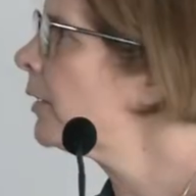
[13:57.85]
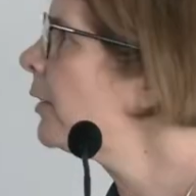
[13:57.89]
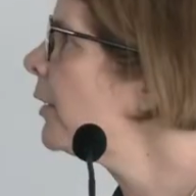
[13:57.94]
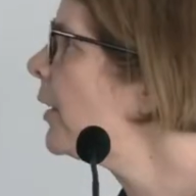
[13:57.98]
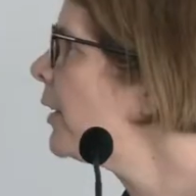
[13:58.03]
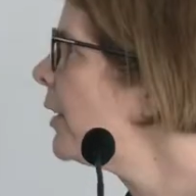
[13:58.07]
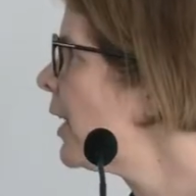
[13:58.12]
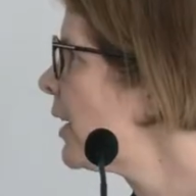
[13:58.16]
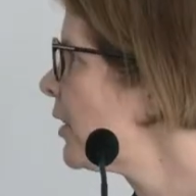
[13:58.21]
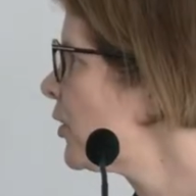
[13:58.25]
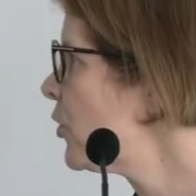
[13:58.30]
And
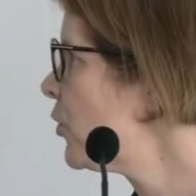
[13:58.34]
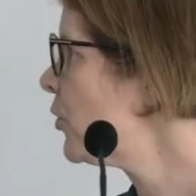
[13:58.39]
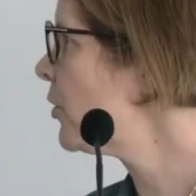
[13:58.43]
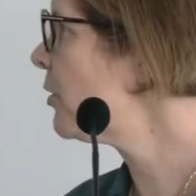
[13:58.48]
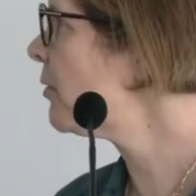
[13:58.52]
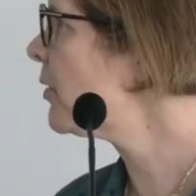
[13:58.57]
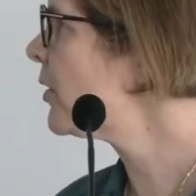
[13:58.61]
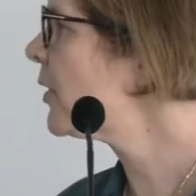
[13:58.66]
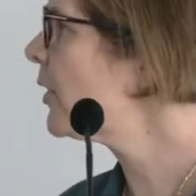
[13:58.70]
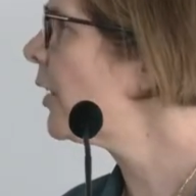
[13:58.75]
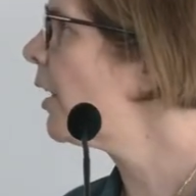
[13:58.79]
the
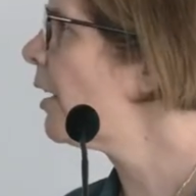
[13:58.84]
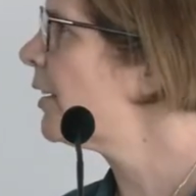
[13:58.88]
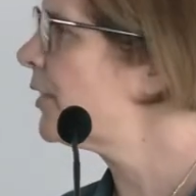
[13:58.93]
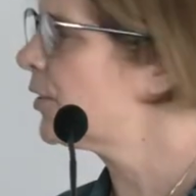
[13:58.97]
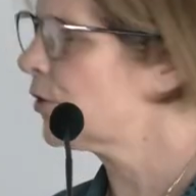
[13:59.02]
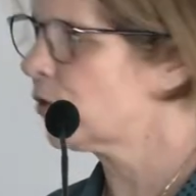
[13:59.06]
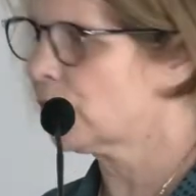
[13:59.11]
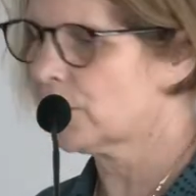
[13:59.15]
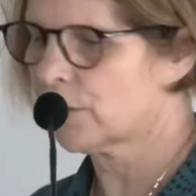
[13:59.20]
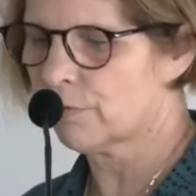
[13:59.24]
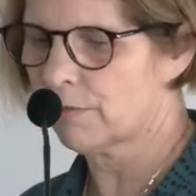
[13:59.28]
next
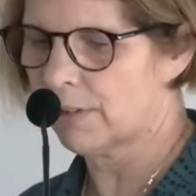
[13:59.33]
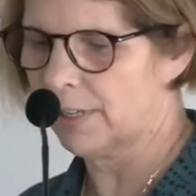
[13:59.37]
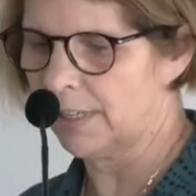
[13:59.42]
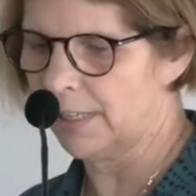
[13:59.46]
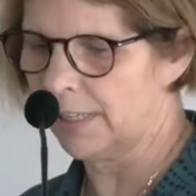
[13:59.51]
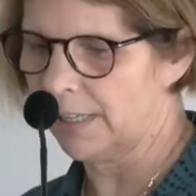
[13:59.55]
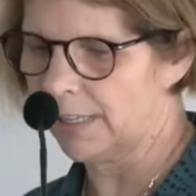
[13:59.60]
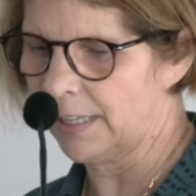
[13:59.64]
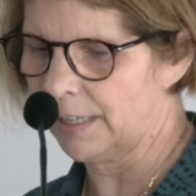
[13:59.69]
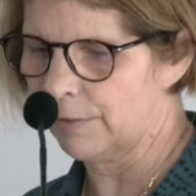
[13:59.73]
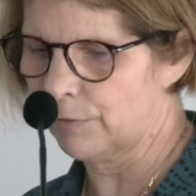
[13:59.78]
slides just
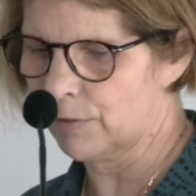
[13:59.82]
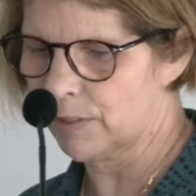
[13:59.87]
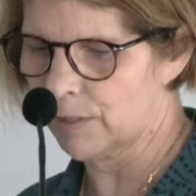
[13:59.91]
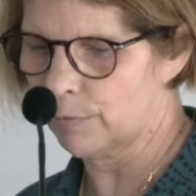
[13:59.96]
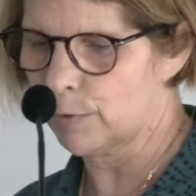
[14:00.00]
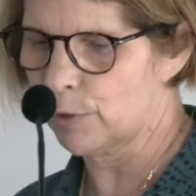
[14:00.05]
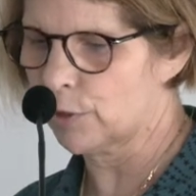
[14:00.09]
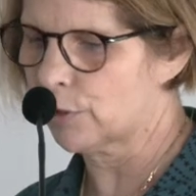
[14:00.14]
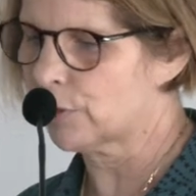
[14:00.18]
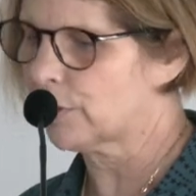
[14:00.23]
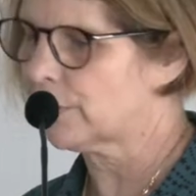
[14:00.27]
really give
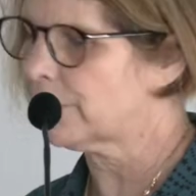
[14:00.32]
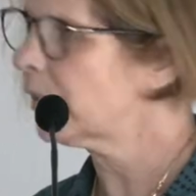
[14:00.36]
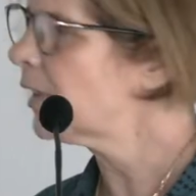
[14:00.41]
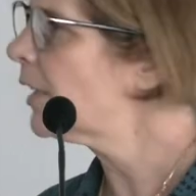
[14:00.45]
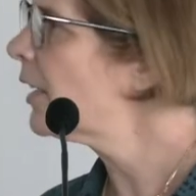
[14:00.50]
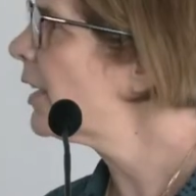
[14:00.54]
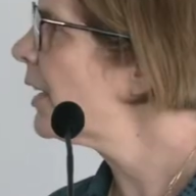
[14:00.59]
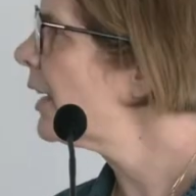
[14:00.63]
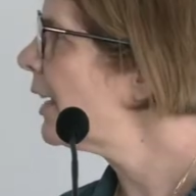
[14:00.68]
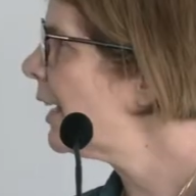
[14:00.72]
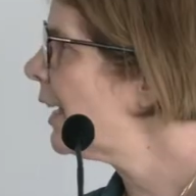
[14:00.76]
some sort of
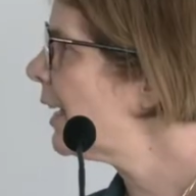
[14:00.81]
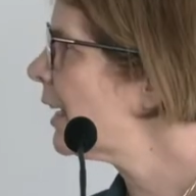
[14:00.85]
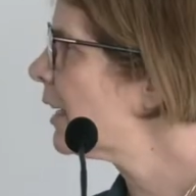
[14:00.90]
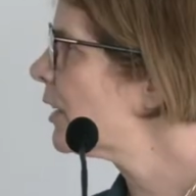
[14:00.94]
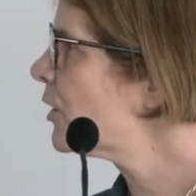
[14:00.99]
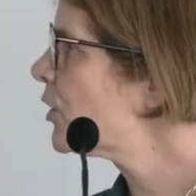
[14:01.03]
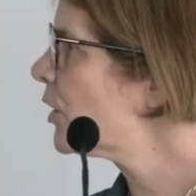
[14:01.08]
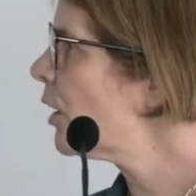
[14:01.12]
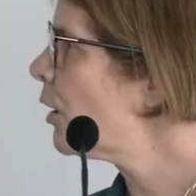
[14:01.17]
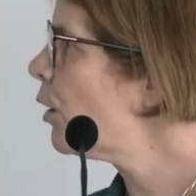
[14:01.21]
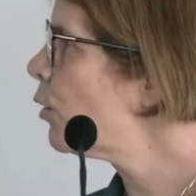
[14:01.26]

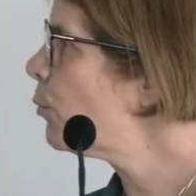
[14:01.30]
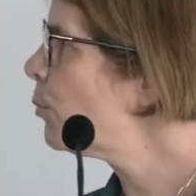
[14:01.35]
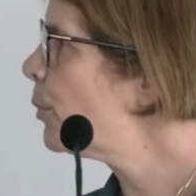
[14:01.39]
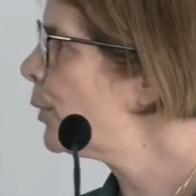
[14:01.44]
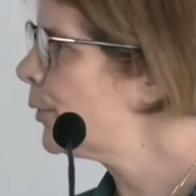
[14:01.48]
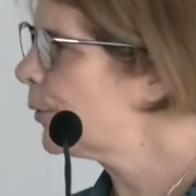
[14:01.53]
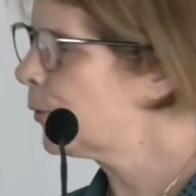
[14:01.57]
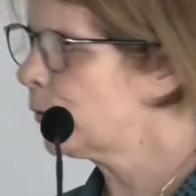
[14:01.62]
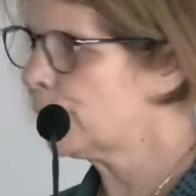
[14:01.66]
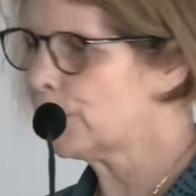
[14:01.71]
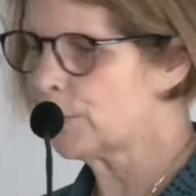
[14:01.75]

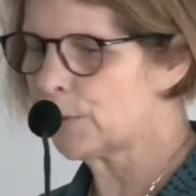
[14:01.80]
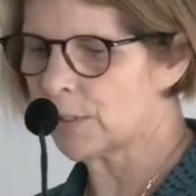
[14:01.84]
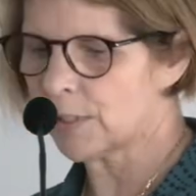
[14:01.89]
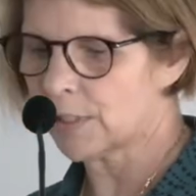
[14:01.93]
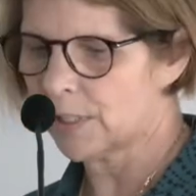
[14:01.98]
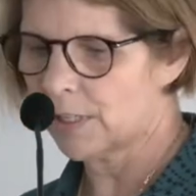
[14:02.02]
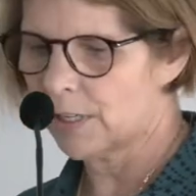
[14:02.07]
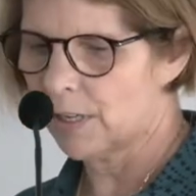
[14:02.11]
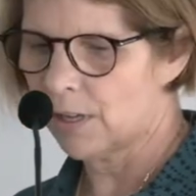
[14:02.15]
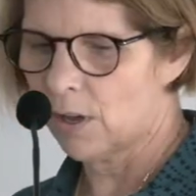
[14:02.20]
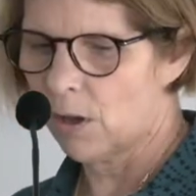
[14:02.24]

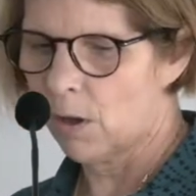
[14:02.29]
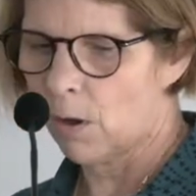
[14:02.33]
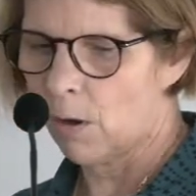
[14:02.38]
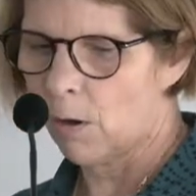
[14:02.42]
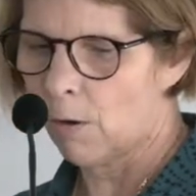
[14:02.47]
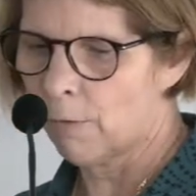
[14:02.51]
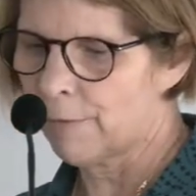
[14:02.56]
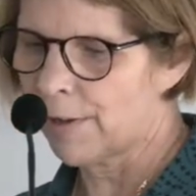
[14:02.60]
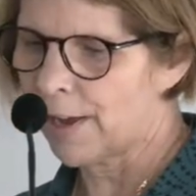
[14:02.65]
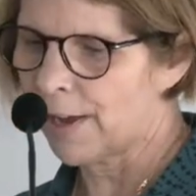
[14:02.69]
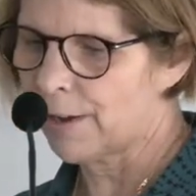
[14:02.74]
examples
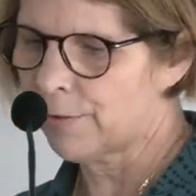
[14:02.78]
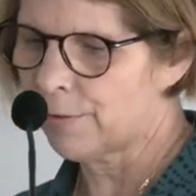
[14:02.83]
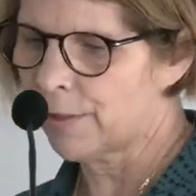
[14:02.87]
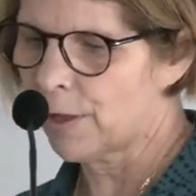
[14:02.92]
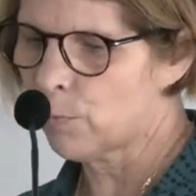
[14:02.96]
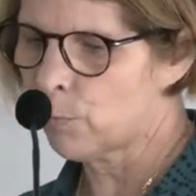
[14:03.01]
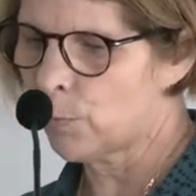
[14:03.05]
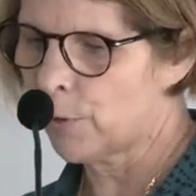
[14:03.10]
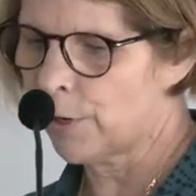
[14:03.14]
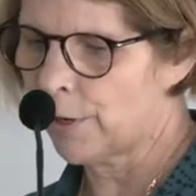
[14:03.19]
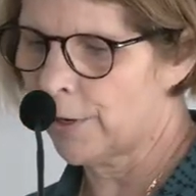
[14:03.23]
of how
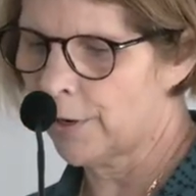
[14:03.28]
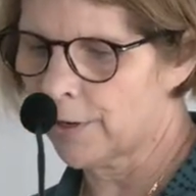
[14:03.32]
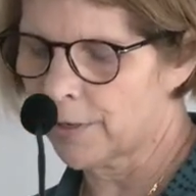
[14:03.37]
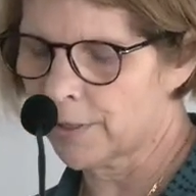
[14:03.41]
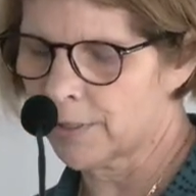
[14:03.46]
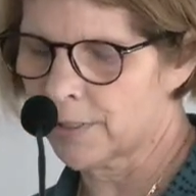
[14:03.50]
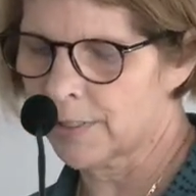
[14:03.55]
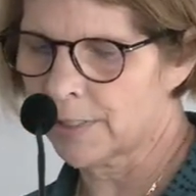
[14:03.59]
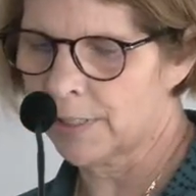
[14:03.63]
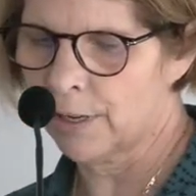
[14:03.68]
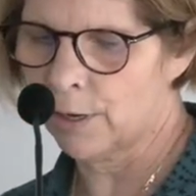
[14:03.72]
that works.